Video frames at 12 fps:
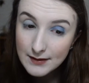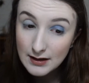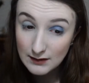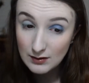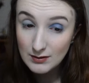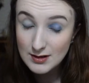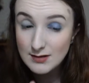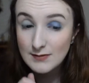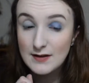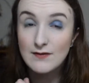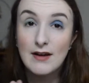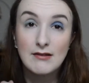If you want
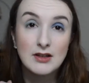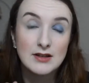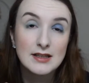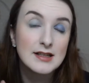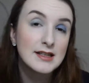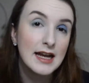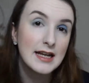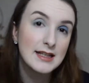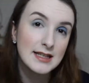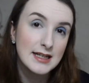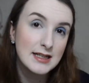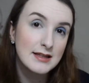something very
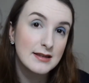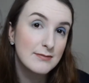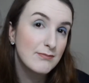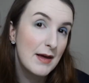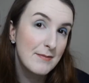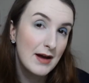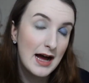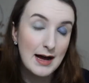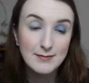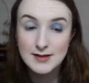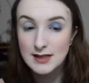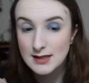understated, then
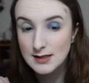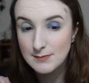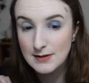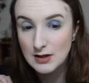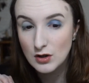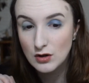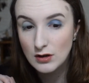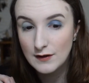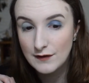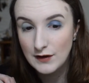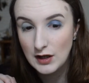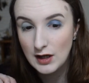perhaps this would be the colour
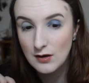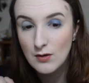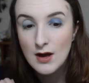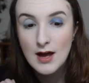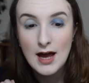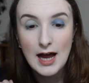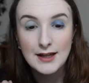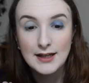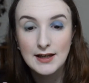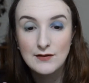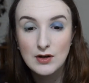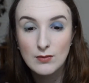for you. I
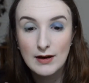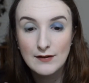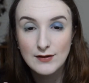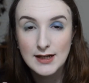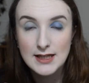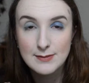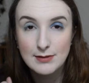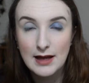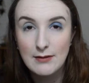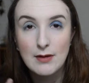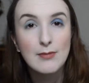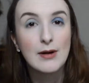think if you're quite afraid to
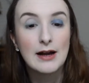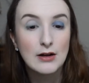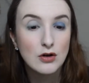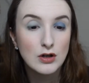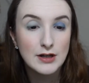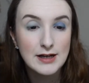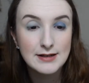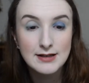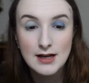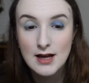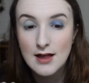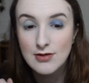play with bright colours,
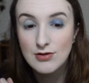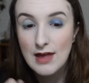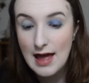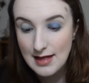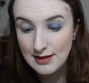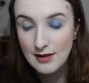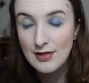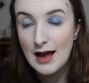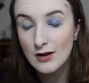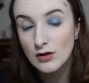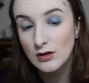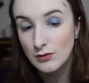then
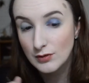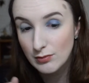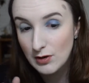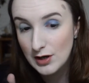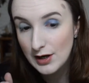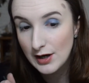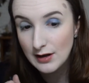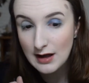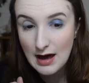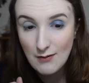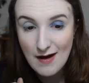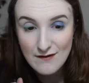that colour would work.
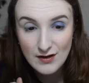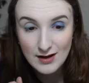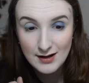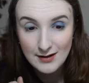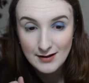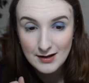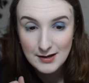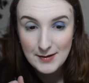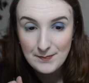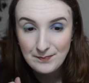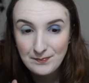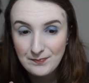However,
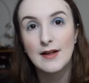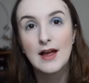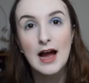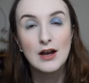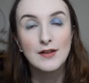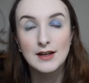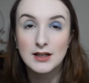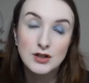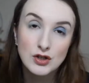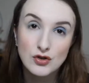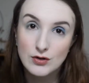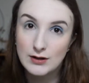I don't think it's
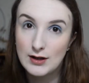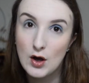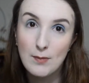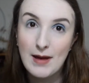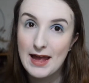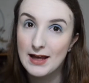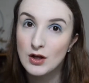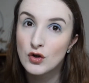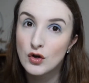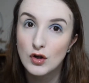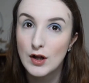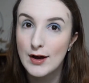a truly opaque
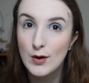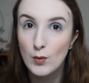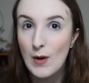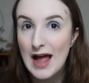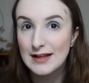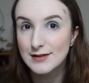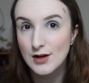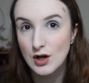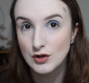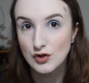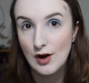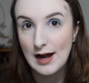colour, wet
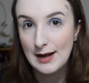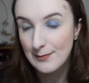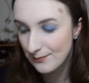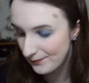or dry.